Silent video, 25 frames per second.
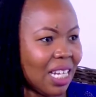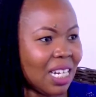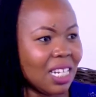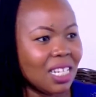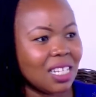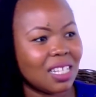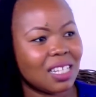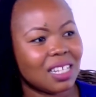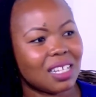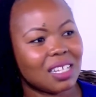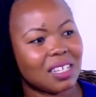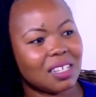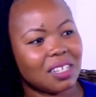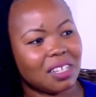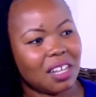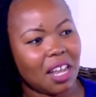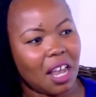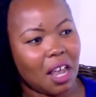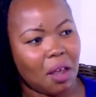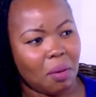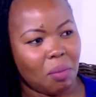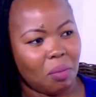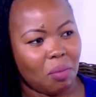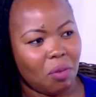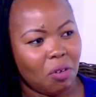It is the
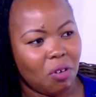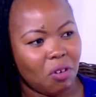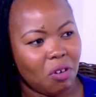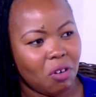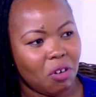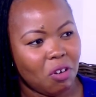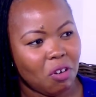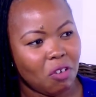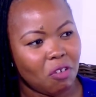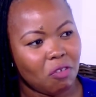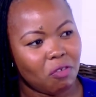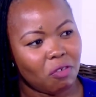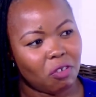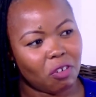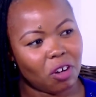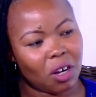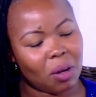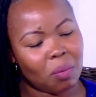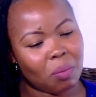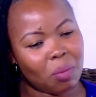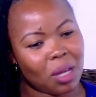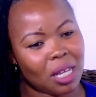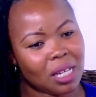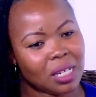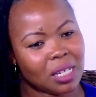same. For a
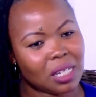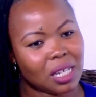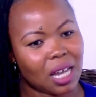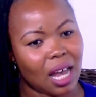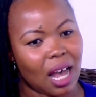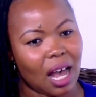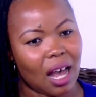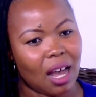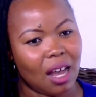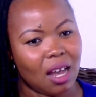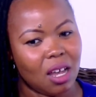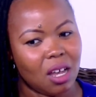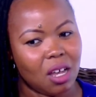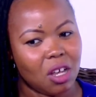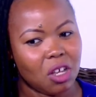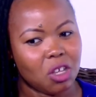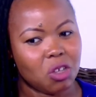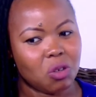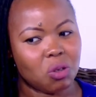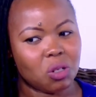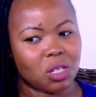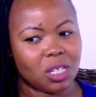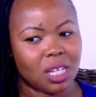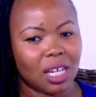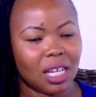mentor,
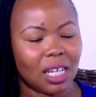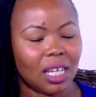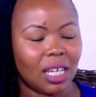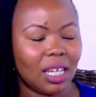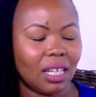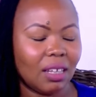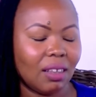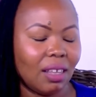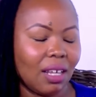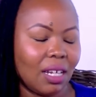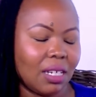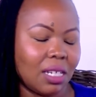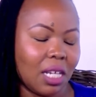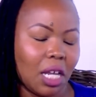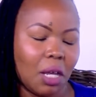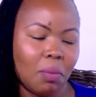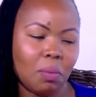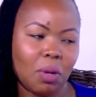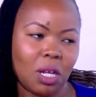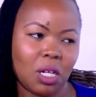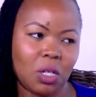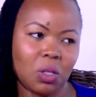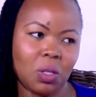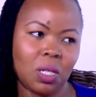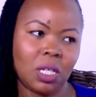you're taking their time
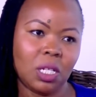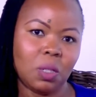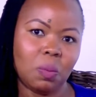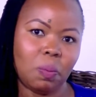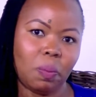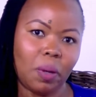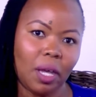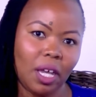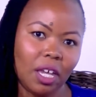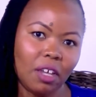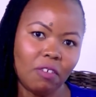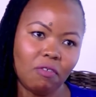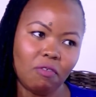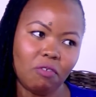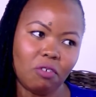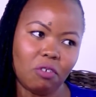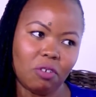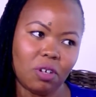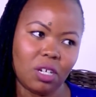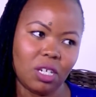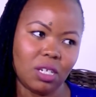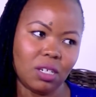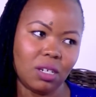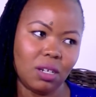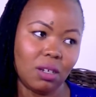and you ain't paying for
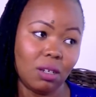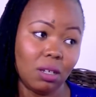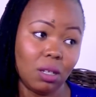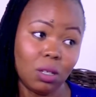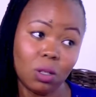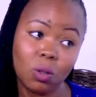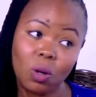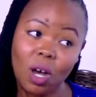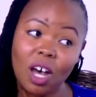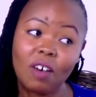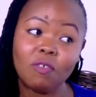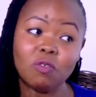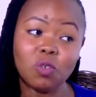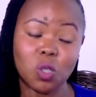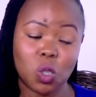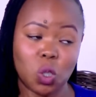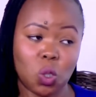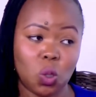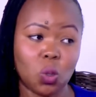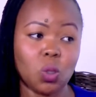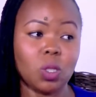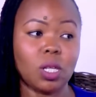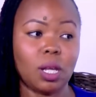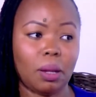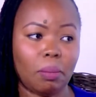it. You have to
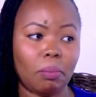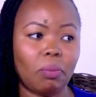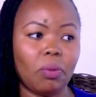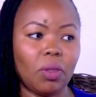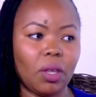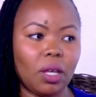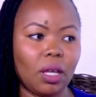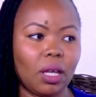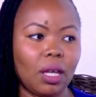do something.